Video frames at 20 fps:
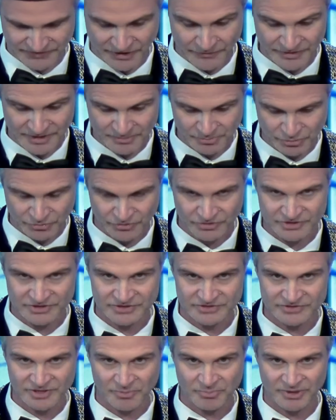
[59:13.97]
very
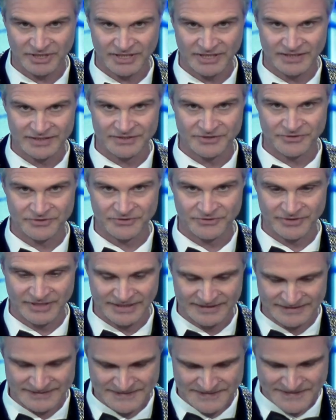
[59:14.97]
important topic in
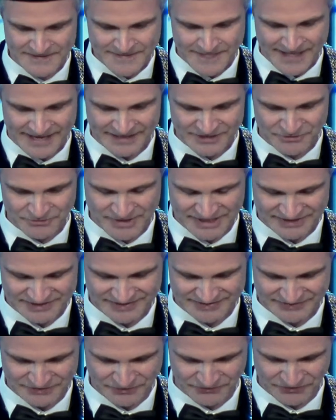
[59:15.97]
your in the
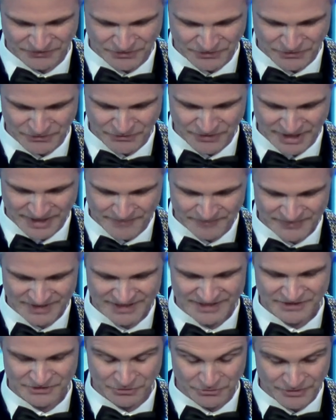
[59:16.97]
rest of your
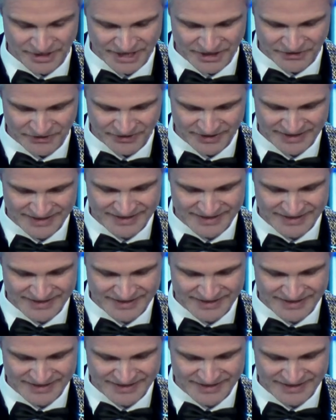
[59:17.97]
career.